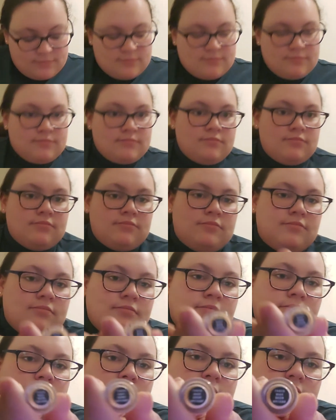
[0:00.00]

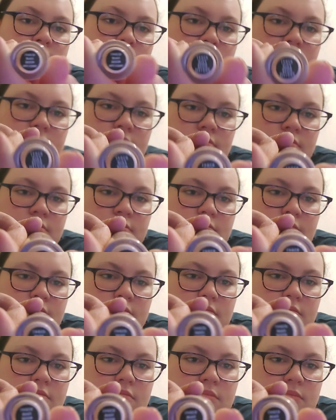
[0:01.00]

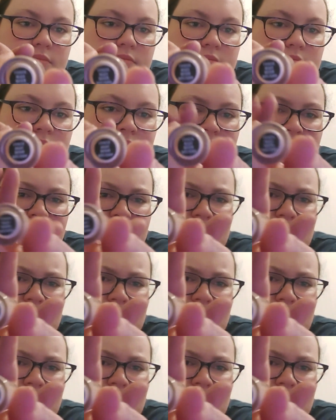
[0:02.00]
(no one is talking)